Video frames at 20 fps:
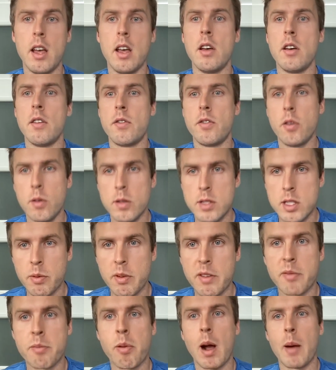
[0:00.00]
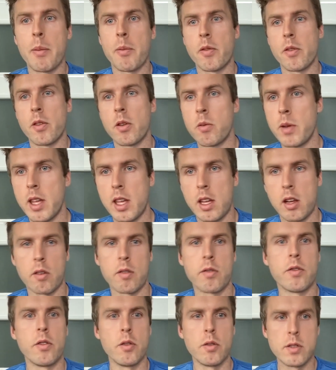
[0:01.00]
foods that we've prepped for the week or
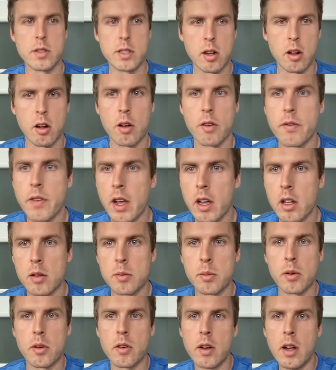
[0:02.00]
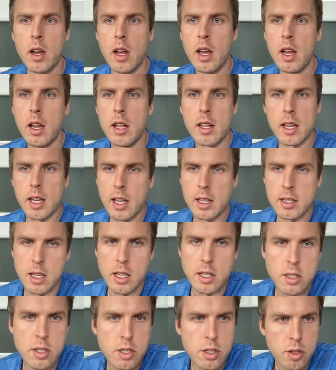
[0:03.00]
foods that are available, like it's
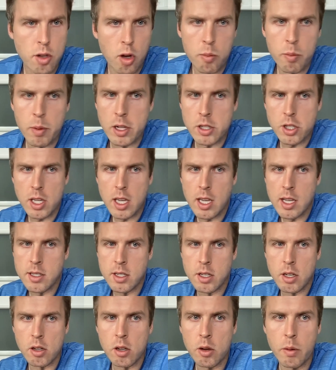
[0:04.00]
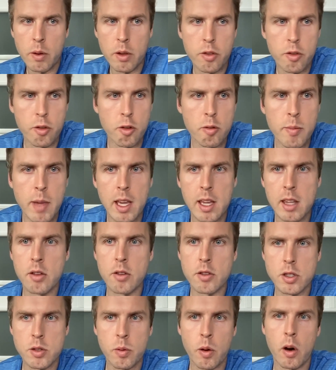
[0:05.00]
so much easier going through making
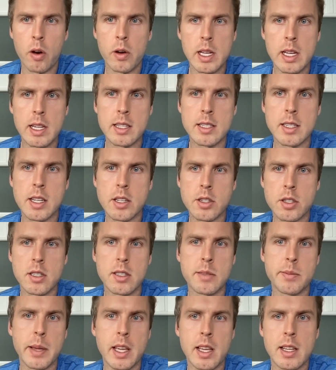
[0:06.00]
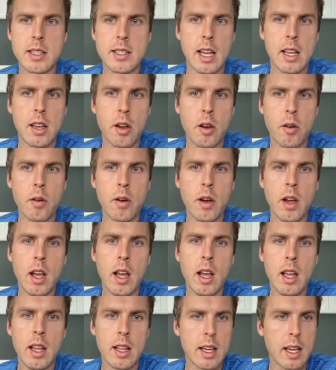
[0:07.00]
those quality decisions, because I know
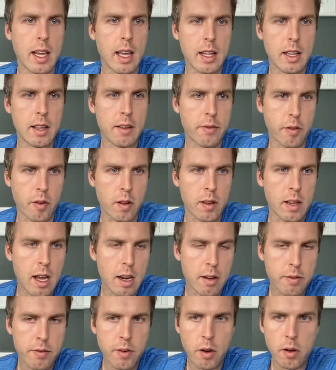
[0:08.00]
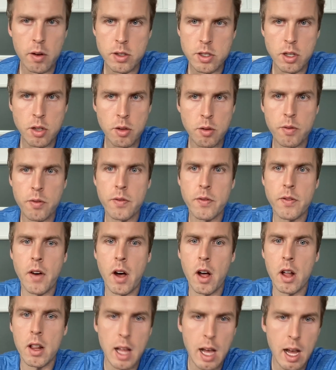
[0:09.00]
like for a lot of folks you
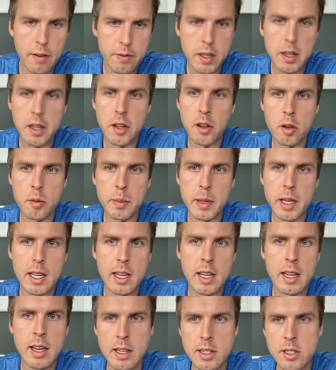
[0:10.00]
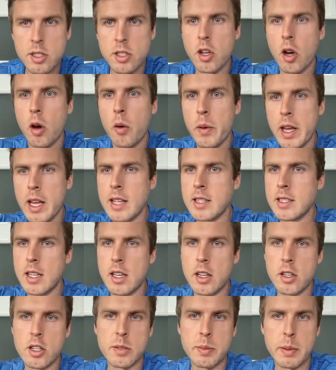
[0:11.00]
fall off a little bit and it's so easy
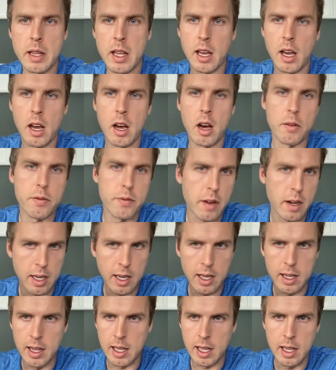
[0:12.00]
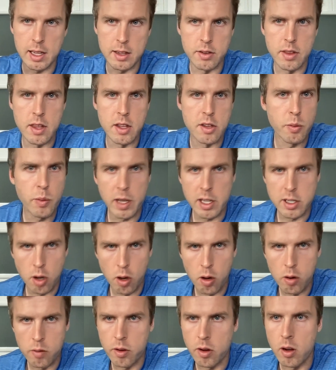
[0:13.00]
to just be like, oh fuck it, like this week's
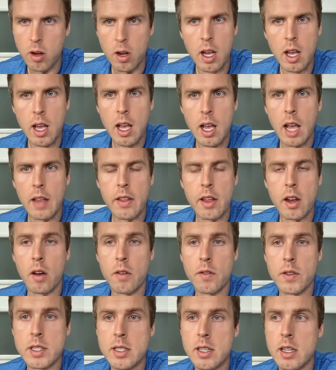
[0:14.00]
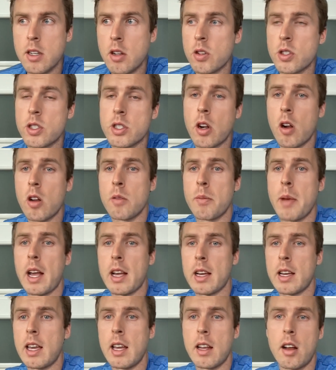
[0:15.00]
over, and then all of a sudden you're starting back
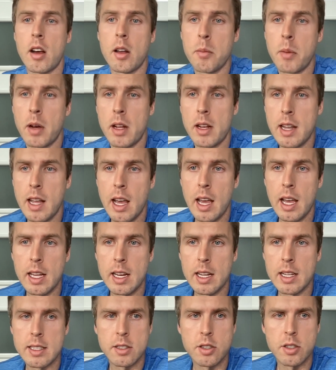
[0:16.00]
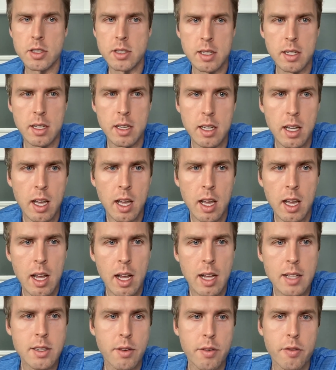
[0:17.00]
again on Monday, and
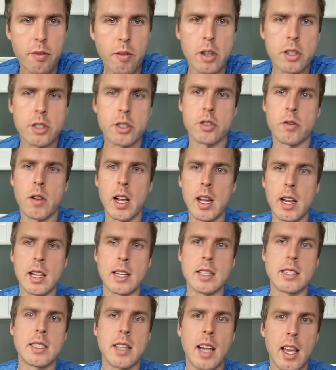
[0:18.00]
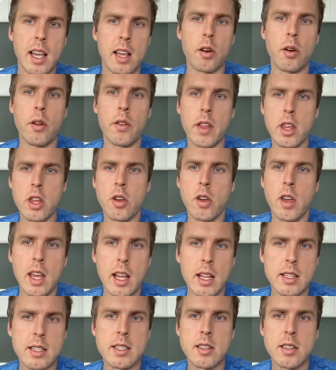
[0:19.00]
it's a frustrating cycle that you can
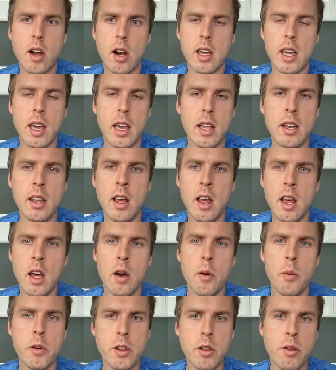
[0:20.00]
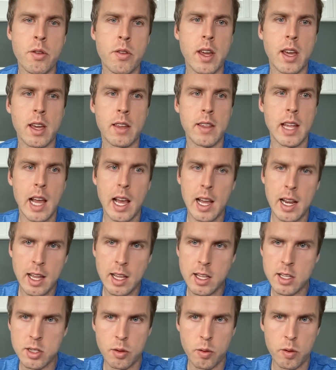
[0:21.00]
get stuck in when you think that any
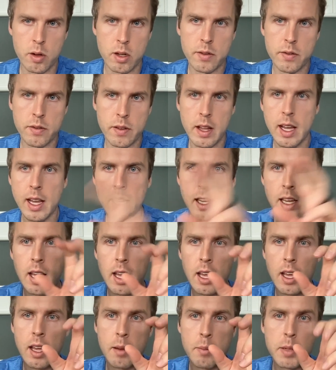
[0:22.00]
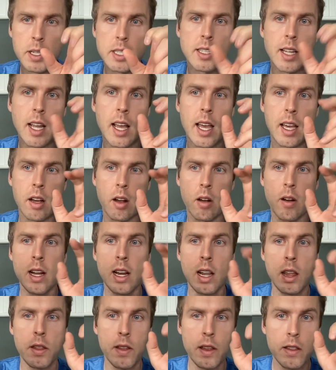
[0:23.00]
sort of like mistake or
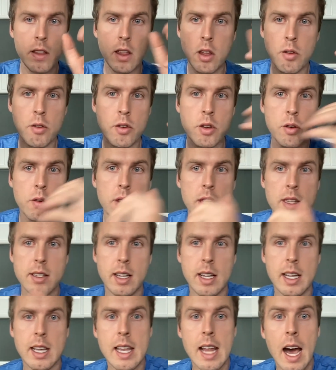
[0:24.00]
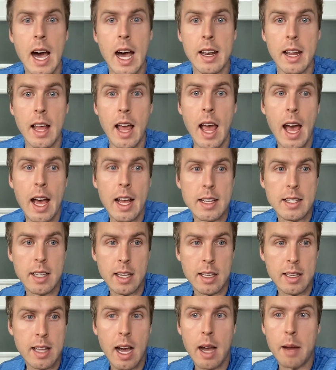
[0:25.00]
anything that you do that's like
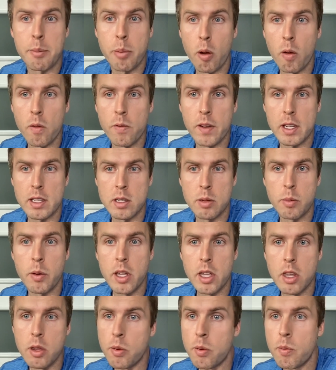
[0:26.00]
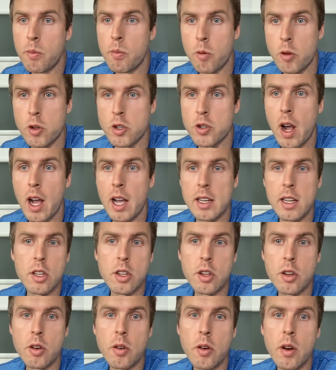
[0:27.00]
not perfect what you were trying to
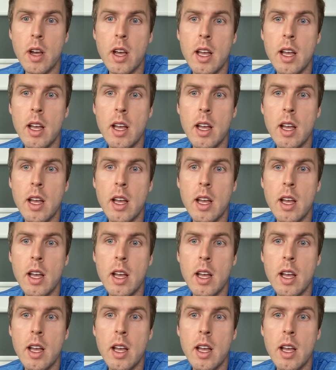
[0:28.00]
do,